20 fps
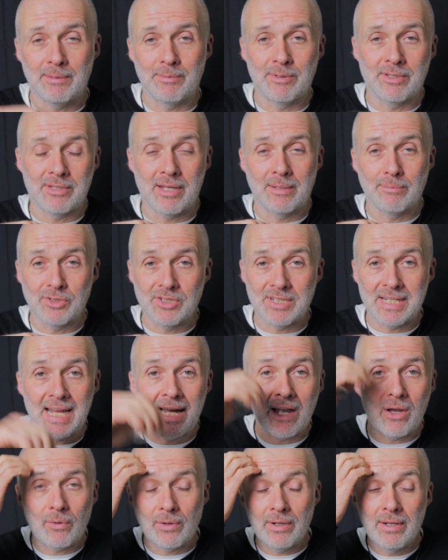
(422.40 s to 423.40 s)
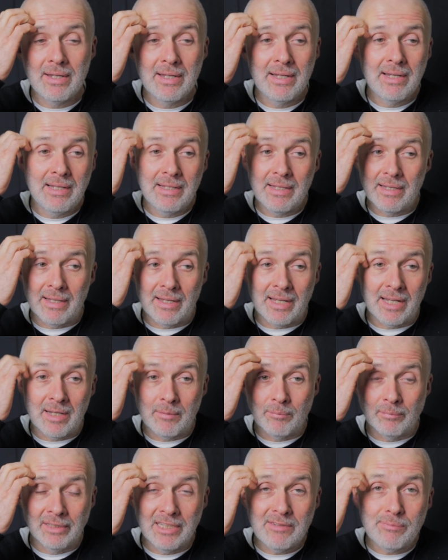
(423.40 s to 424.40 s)
give me the thumbs down.
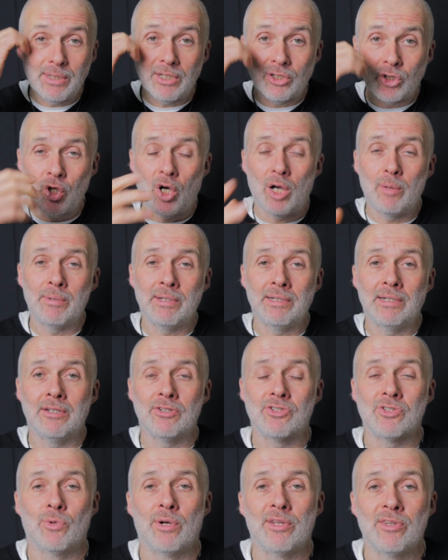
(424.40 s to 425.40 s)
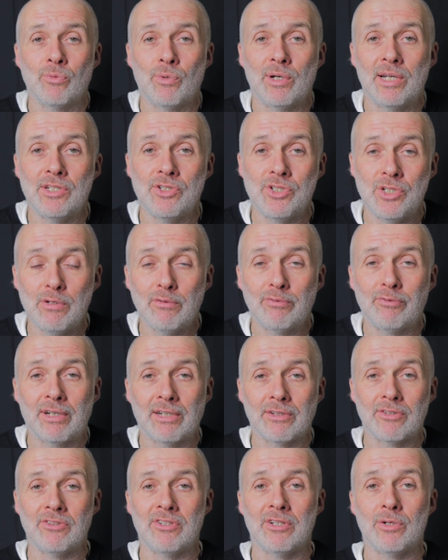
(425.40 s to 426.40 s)
Leave me a comment as to other ways you
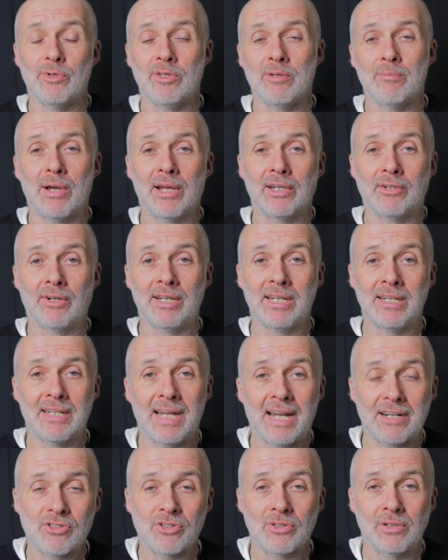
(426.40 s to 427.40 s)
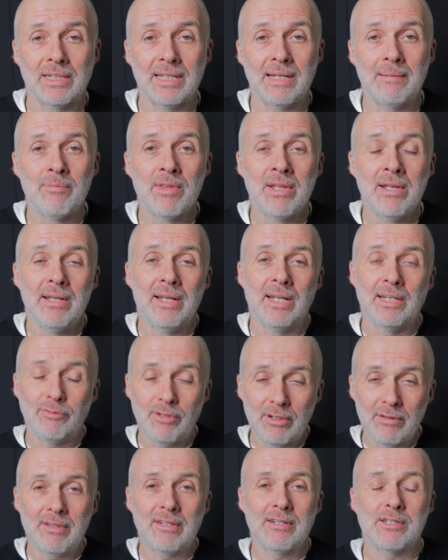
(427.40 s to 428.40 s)
found to deal with your migraine naturally. And
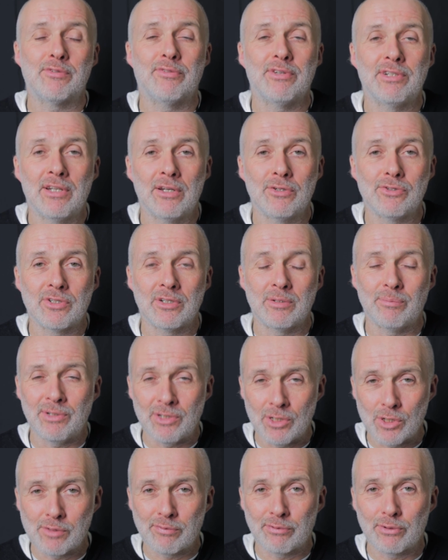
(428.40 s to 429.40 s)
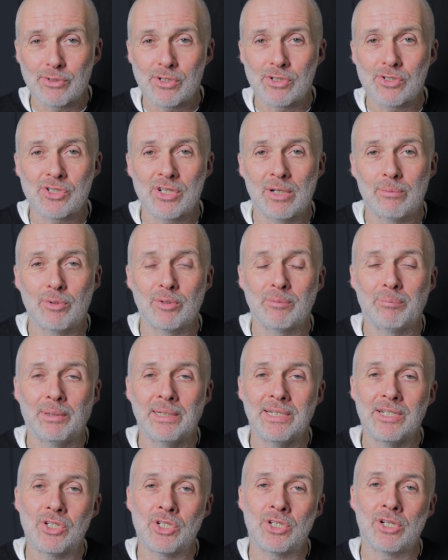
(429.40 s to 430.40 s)
if you think this video is going to be useful to someone,
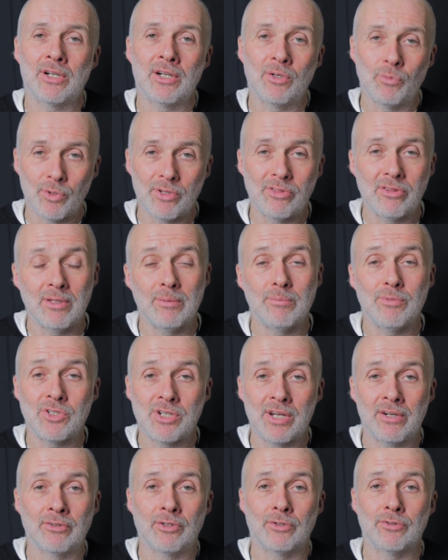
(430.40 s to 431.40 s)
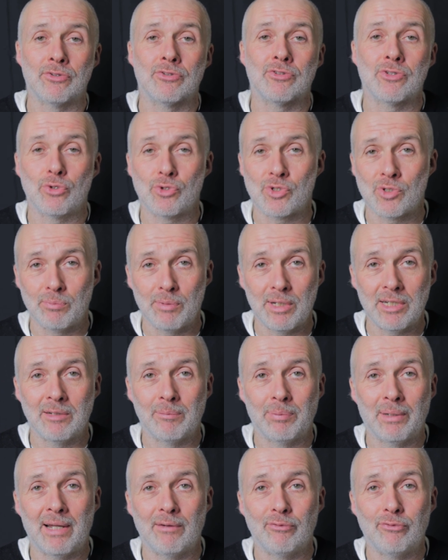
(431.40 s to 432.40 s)
please share it with them. Share it on your social media
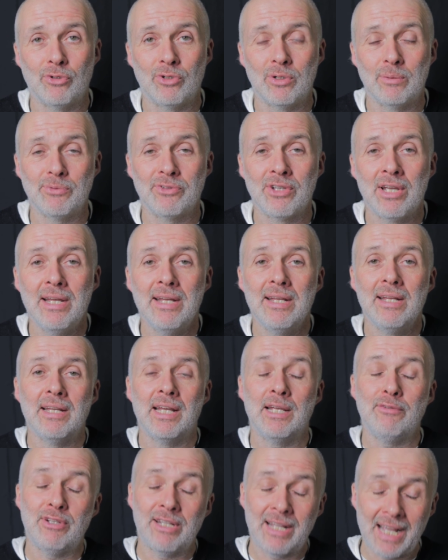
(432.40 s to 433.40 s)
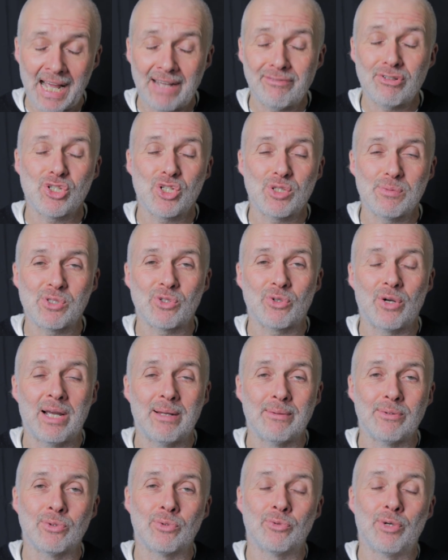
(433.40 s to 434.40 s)
platforms. If you haven't
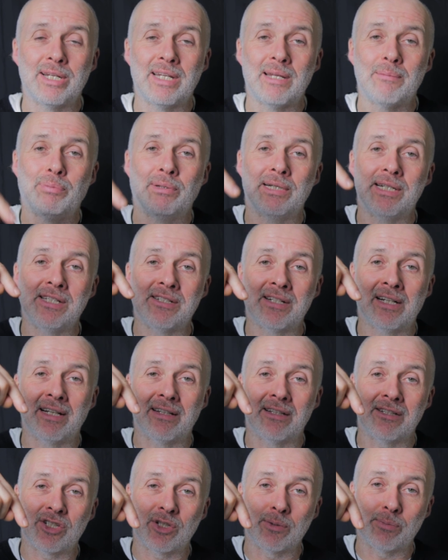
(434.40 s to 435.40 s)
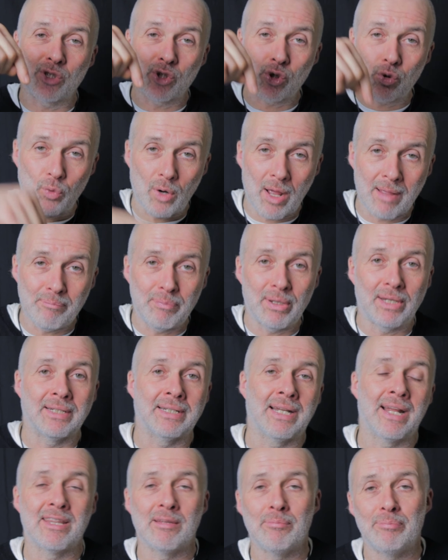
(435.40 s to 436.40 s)
subscribed already, please click the subscribe
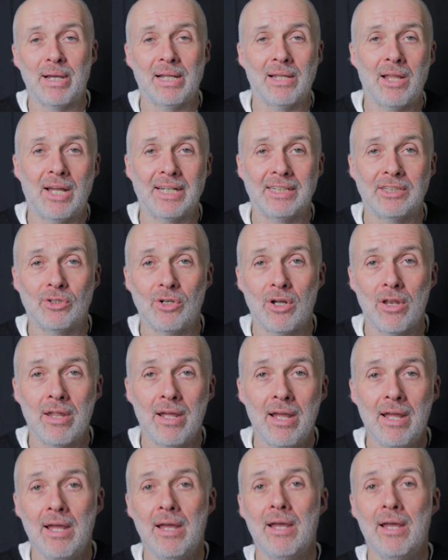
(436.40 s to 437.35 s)
button and the bell icon.